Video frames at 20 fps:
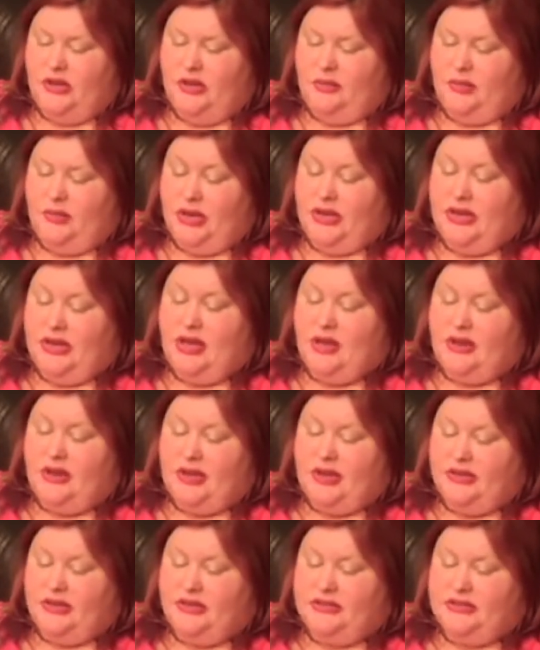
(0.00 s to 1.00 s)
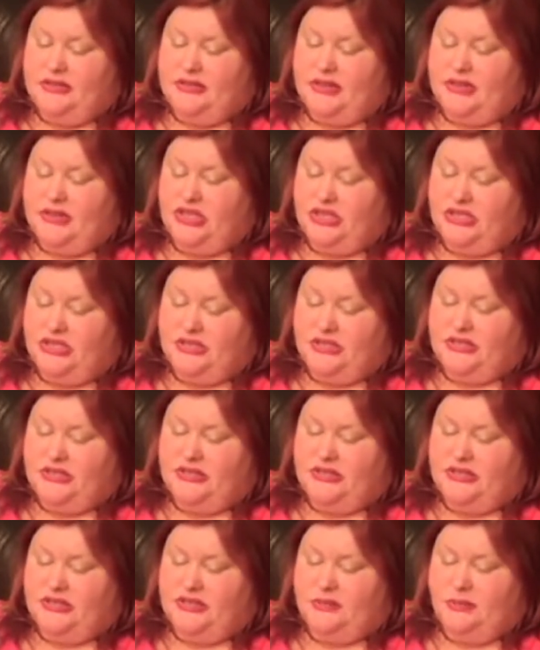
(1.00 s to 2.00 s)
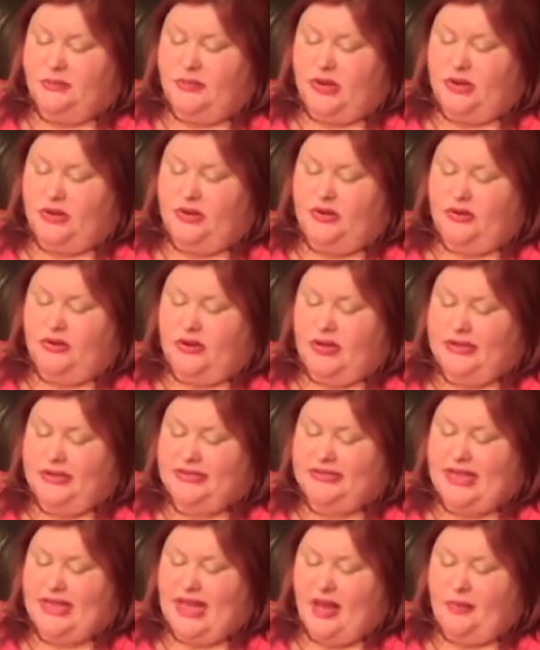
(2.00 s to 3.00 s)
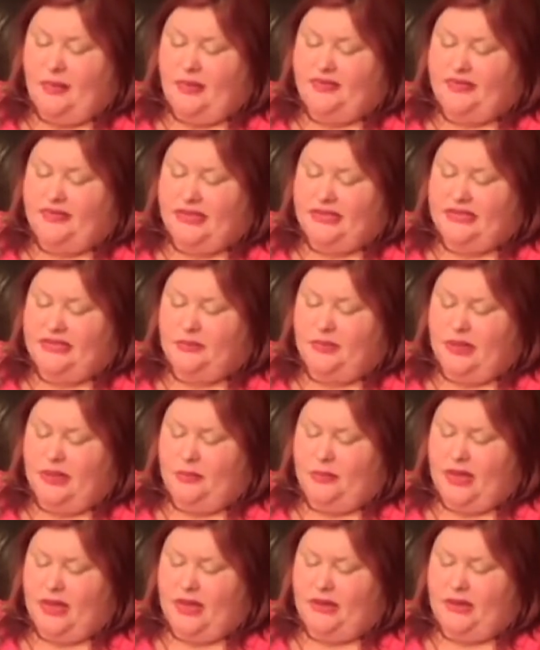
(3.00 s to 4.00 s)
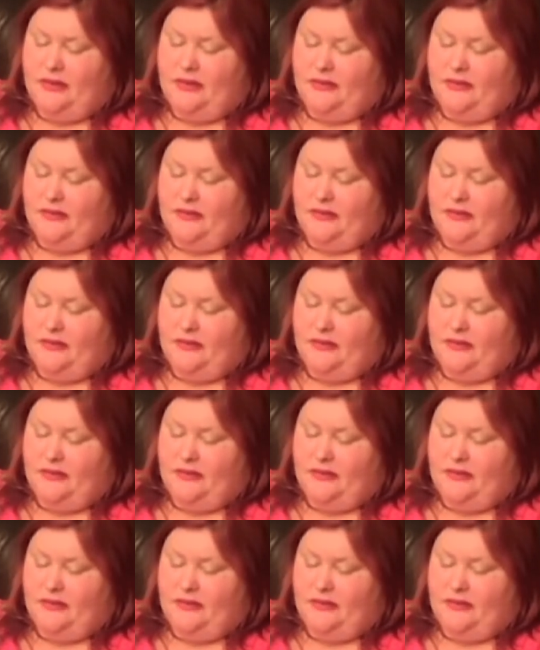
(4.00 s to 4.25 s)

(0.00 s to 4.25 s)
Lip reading: bringing out eggs and cheeses, butter, and a slab of sliced pink bacon.